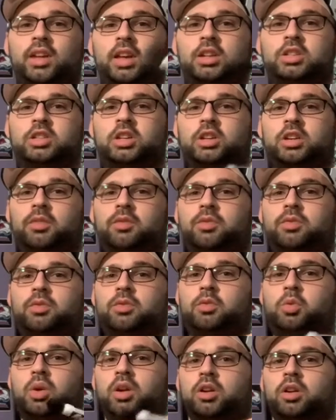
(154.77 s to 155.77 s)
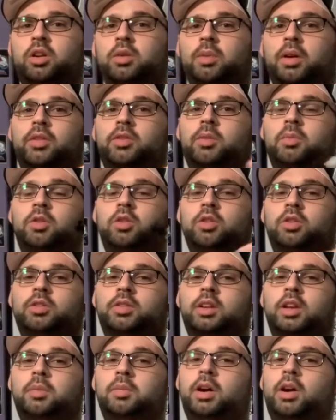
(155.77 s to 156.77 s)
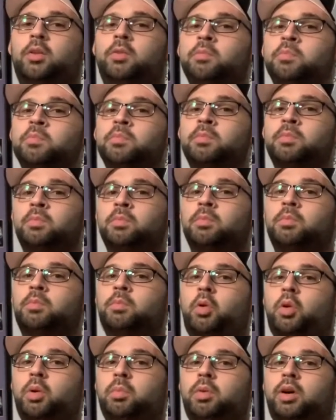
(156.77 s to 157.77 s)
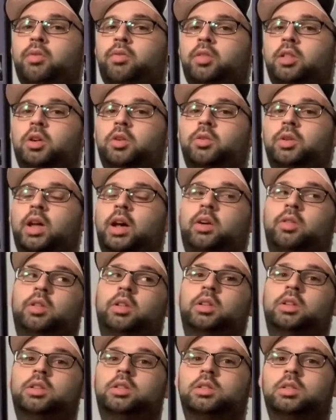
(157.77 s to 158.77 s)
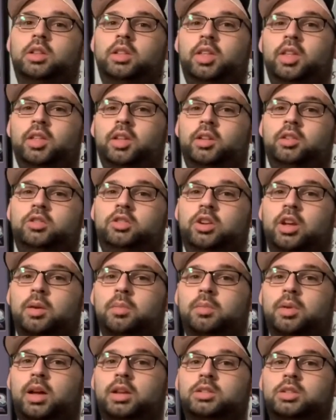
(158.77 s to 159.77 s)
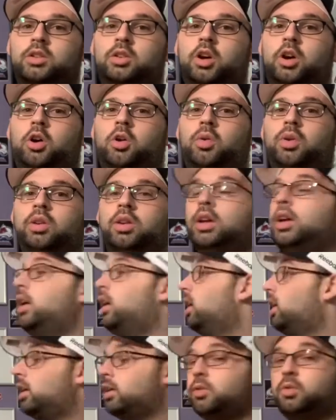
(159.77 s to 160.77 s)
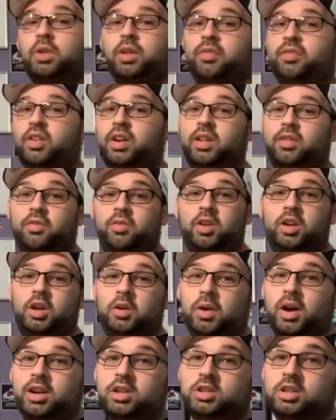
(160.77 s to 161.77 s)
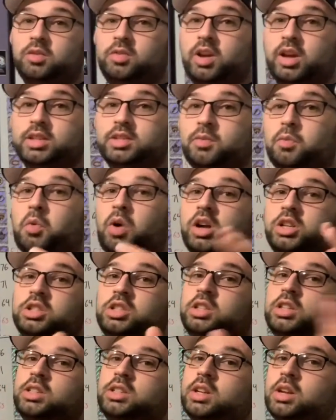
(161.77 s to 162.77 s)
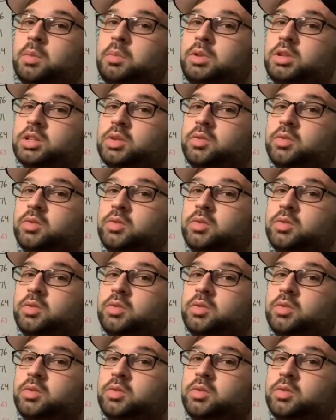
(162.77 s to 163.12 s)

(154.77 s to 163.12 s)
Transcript: I shared on Twitter about some girl saying about poor Buffalo and how the GM has to go, and it's a really funny video actually. If you guys haven't watched it, it's like a music